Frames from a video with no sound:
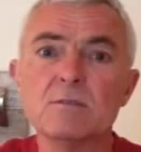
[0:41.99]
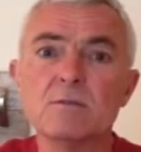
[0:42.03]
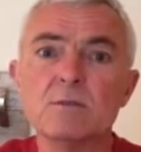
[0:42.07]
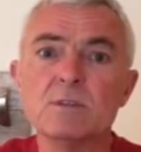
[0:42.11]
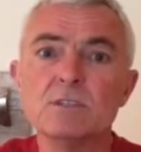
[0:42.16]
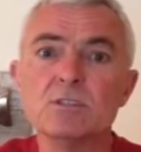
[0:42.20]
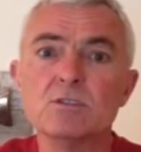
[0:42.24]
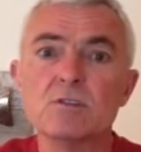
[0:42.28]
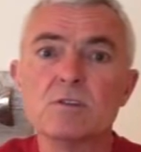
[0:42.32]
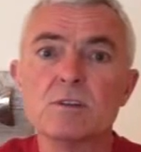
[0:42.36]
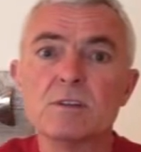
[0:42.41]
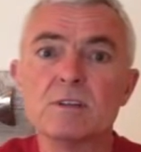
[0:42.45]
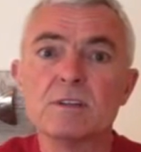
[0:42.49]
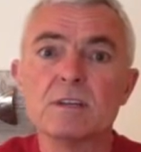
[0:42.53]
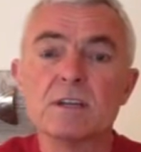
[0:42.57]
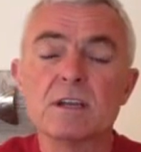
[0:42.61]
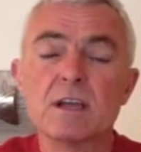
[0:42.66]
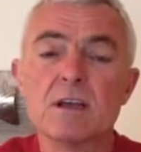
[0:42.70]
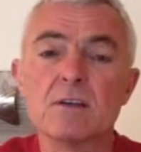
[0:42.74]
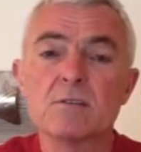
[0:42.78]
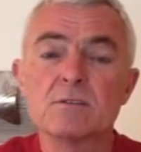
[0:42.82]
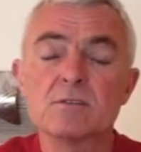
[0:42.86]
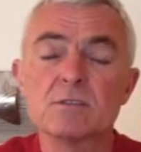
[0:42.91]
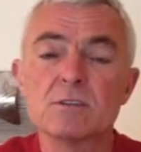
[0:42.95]
We joined the
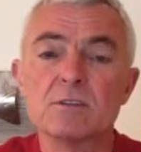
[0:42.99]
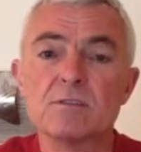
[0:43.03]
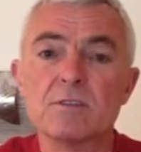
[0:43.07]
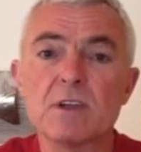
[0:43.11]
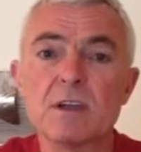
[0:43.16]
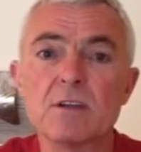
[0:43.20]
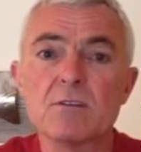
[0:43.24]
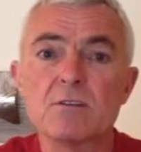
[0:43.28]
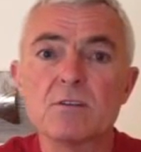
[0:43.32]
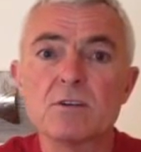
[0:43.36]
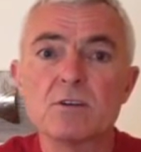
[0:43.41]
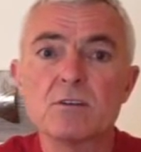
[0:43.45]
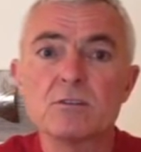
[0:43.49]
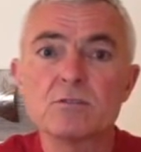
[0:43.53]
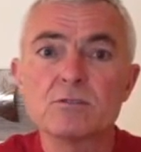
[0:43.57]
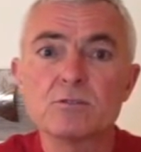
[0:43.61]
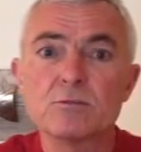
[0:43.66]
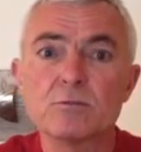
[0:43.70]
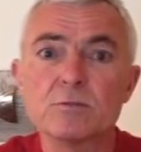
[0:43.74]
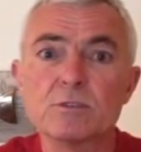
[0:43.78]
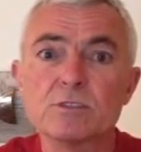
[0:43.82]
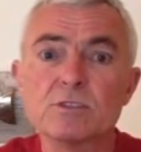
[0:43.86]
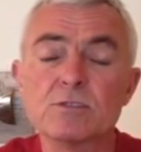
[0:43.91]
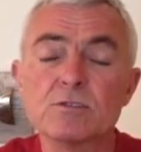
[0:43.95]
Council of
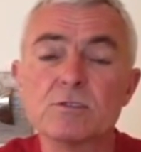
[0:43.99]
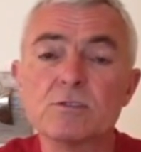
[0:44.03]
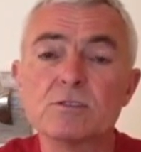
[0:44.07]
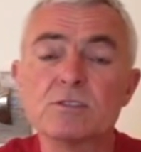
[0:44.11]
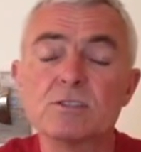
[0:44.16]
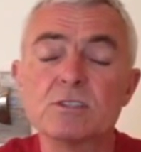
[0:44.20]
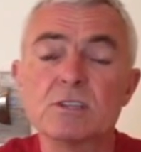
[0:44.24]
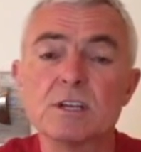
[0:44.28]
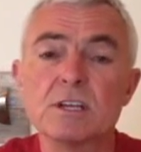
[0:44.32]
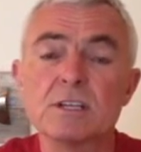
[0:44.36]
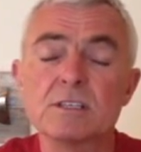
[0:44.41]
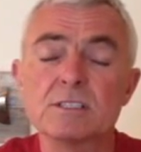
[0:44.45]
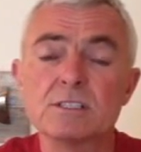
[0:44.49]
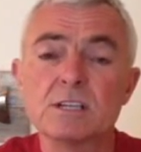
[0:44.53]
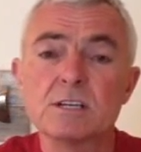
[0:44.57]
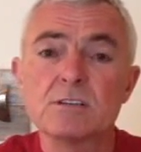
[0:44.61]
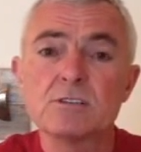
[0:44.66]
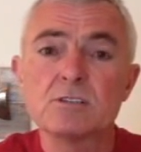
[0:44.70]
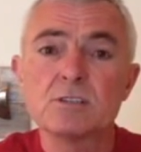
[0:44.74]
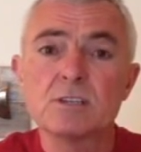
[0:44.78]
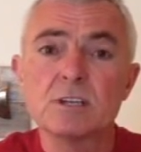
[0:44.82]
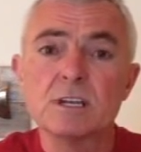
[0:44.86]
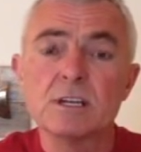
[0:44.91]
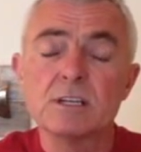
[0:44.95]
Agricultural Research,
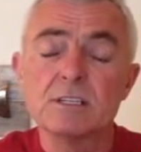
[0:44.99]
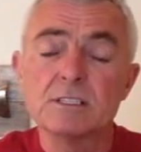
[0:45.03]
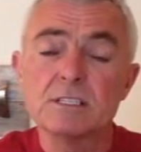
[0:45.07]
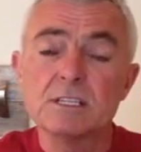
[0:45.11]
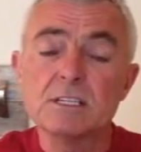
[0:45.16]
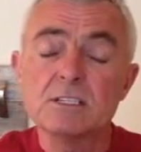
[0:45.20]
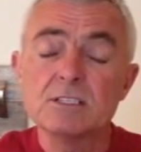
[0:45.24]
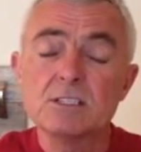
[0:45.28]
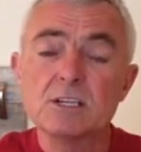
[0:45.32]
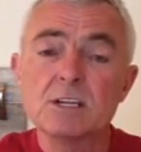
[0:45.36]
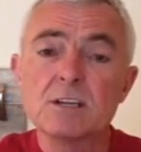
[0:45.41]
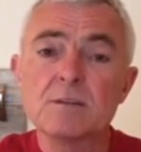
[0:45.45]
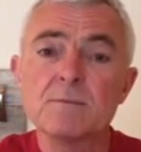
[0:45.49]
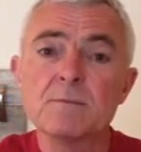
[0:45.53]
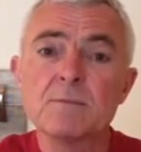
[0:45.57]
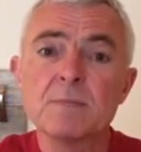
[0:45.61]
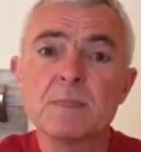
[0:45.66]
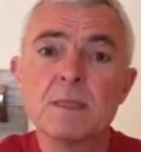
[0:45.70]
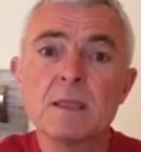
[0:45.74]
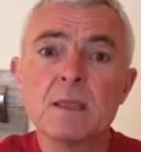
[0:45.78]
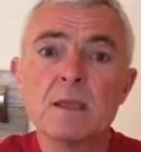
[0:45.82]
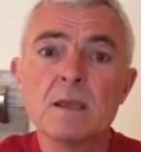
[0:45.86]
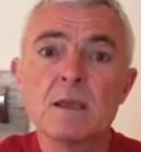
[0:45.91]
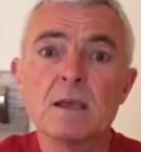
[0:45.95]
Extension, and Teaching
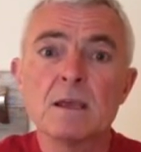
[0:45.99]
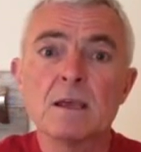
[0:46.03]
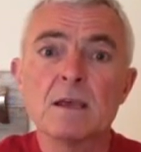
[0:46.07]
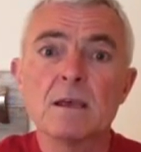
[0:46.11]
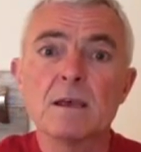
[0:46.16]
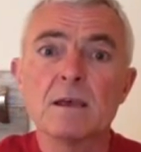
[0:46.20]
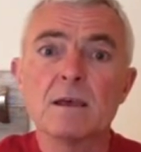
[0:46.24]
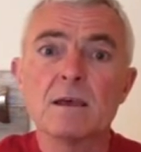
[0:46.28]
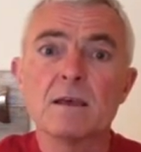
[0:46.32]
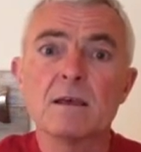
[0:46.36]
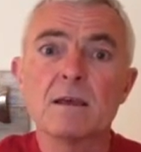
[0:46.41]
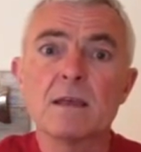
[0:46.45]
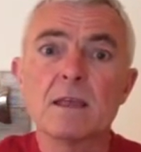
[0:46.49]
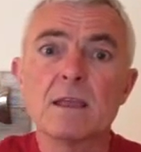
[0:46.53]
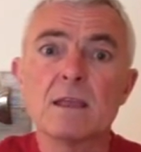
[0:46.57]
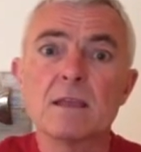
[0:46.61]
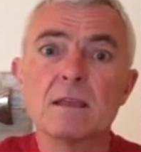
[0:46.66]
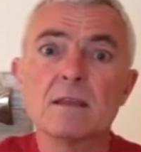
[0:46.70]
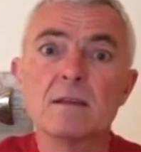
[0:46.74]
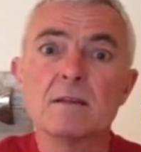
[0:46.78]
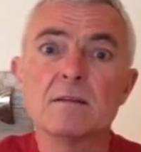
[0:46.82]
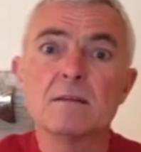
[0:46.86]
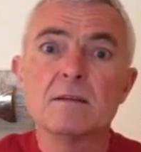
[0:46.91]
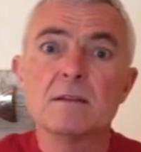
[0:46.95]

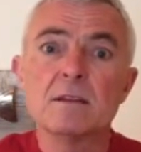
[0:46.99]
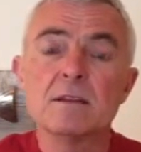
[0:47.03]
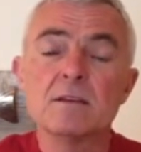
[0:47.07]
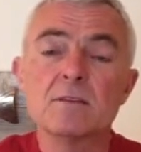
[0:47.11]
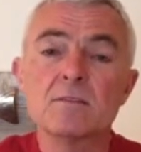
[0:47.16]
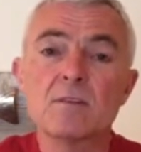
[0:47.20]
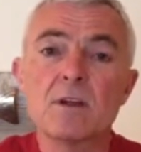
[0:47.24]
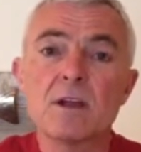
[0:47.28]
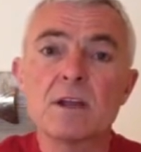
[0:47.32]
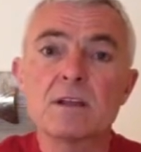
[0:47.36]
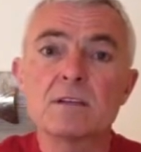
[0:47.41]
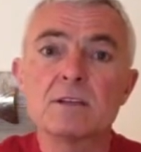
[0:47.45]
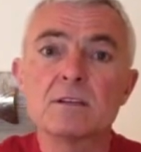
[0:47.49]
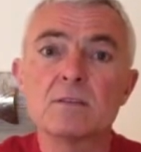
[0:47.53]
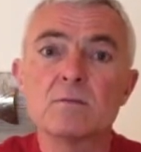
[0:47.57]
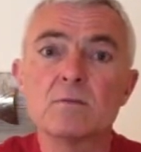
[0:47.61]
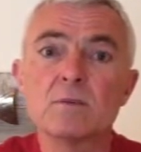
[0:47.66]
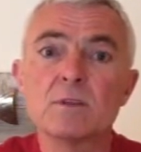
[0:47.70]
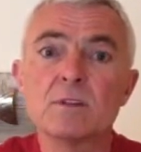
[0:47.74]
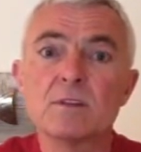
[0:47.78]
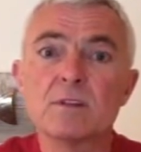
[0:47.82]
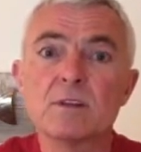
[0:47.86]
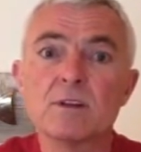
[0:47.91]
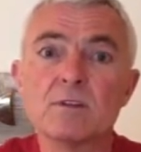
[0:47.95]
and interacted
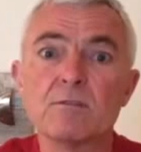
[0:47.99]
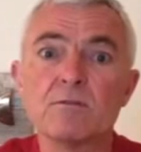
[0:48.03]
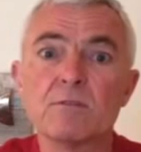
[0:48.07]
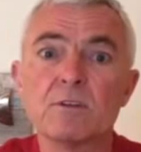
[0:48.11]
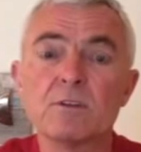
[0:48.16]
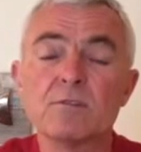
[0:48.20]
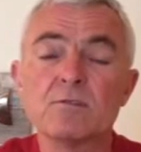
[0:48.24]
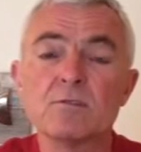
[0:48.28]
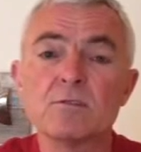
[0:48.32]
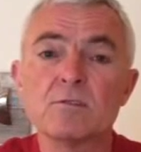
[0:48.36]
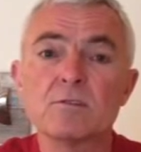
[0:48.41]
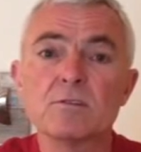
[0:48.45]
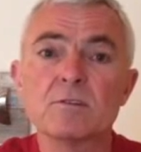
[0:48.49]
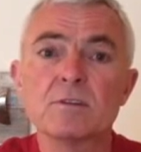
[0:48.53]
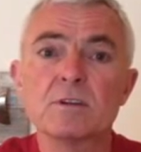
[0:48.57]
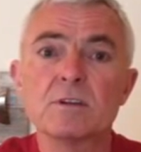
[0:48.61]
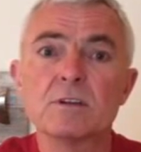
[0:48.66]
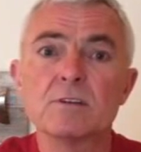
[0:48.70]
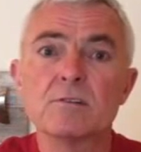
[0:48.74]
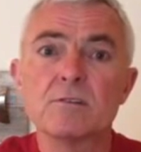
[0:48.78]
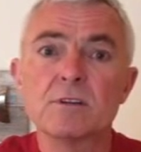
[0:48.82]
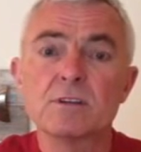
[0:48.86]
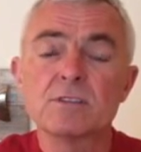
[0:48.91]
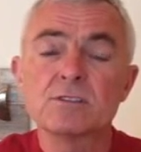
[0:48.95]
with our federal
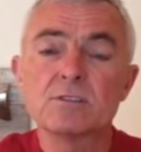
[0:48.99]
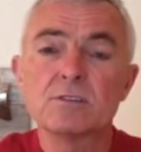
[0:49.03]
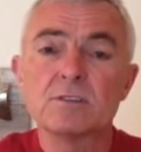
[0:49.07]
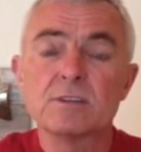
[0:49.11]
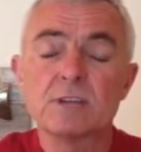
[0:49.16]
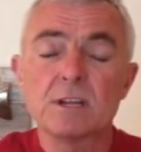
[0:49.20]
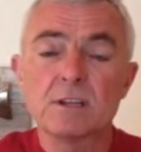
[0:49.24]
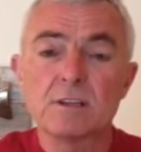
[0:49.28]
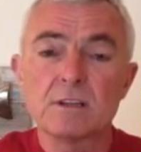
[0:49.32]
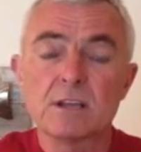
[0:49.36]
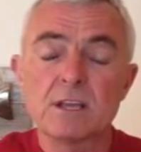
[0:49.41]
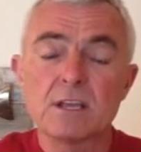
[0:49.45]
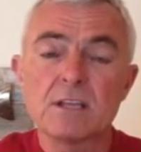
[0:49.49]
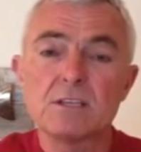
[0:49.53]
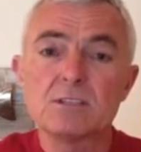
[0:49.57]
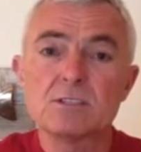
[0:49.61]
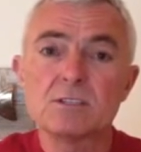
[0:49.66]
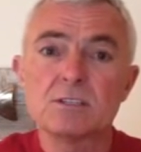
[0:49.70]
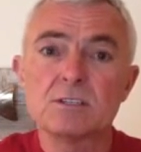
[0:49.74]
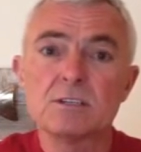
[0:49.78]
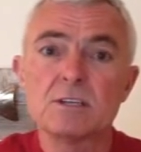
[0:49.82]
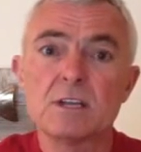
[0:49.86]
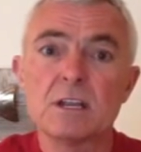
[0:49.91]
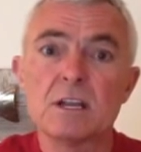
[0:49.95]
congressional
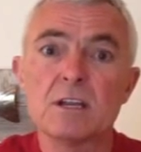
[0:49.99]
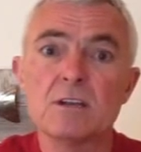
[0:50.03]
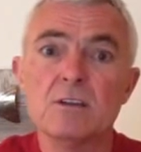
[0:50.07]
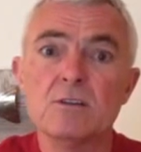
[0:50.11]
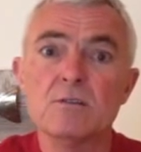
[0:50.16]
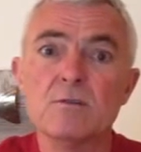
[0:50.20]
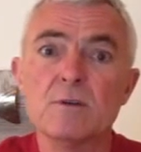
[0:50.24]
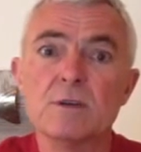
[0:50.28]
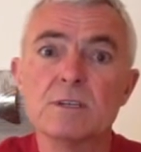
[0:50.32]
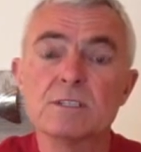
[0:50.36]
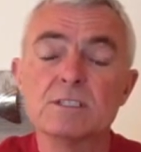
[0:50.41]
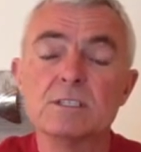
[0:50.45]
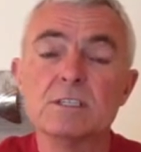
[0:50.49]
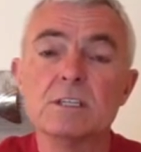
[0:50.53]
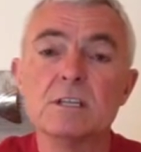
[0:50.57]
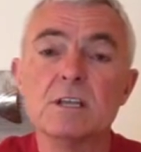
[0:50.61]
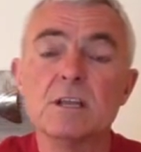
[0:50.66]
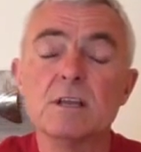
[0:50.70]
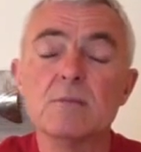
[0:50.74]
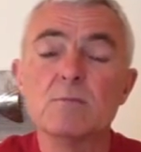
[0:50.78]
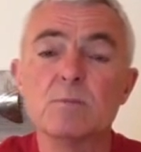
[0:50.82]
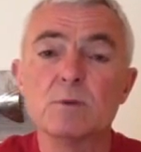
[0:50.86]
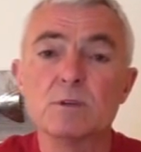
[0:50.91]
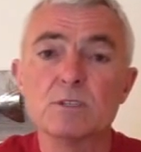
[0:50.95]
delegation and
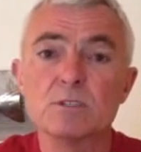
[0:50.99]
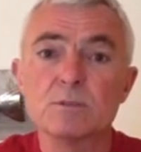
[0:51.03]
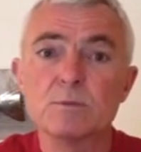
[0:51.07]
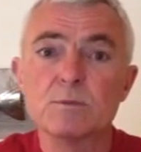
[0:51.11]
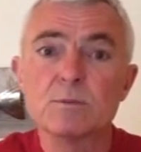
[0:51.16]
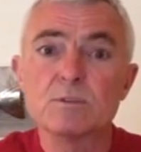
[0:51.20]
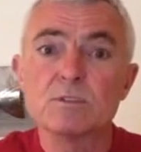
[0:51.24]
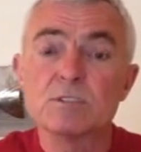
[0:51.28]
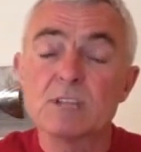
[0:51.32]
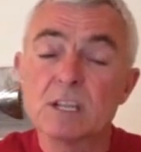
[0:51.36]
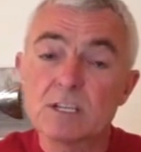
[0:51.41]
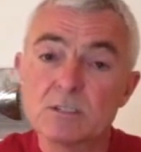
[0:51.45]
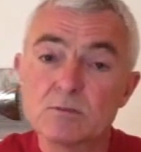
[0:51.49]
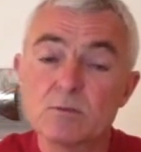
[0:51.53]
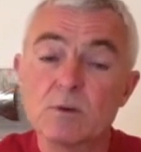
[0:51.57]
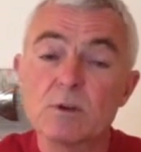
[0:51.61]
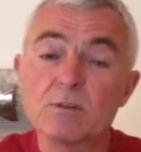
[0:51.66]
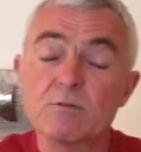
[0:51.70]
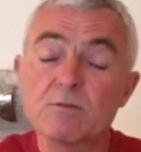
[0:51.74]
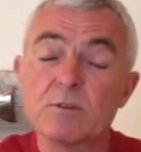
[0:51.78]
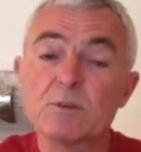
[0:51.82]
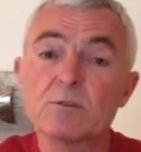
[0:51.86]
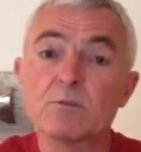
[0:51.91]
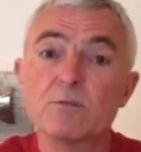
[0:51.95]
USDA principals. That's where
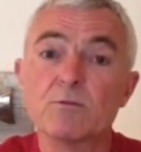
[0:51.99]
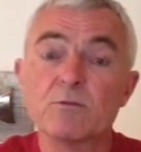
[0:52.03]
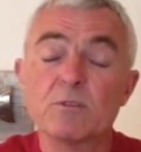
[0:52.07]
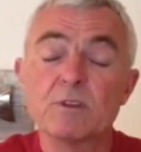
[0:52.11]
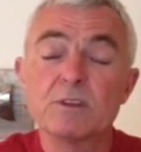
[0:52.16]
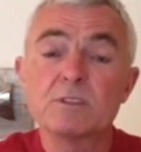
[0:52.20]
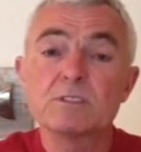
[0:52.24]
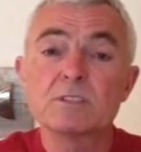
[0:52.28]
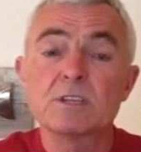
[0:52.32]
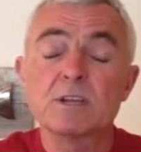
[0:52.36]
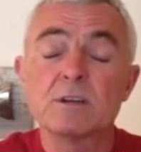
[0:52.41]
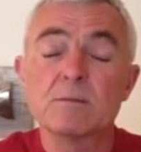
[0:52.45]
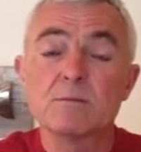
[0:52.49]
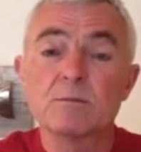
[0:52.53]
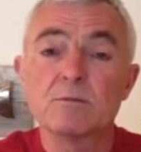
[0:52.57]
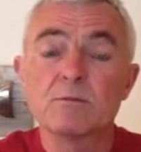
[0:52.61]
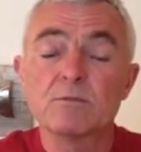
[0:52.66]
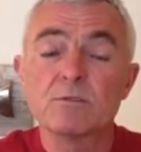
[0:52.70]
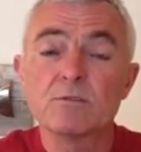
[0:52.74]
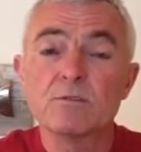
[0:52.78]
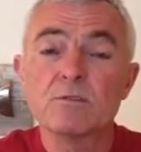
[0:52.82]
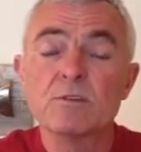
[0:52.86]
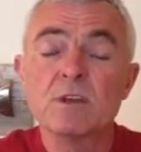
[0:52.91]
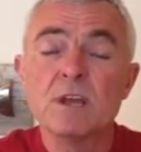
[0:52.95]
our federal funds come
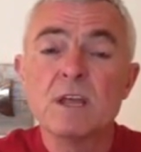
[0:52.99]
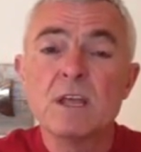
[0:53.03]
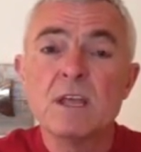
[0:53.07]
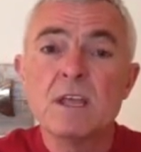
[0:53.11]
through.